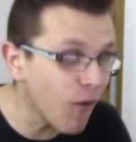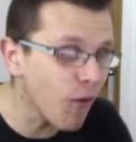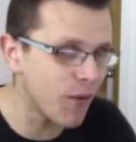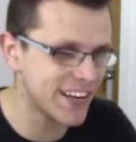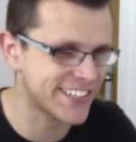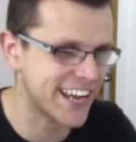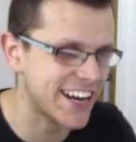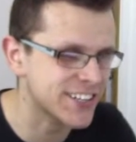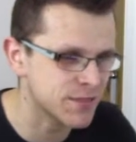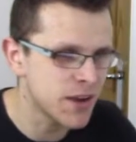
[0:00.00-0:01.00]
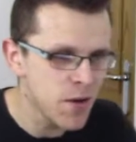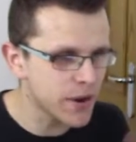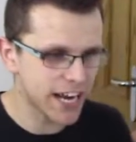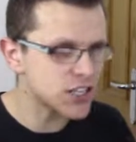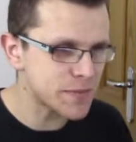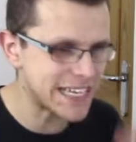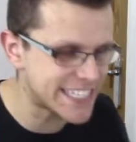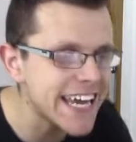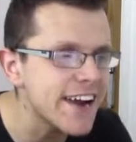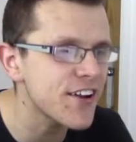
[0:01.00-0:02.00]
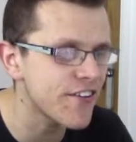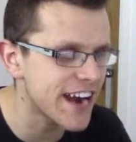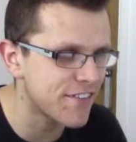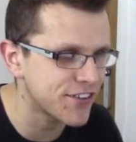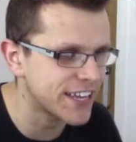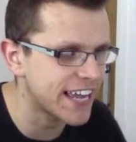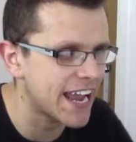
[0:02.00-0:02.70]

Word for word: Oh, it's getting some, we're getting some interior and everything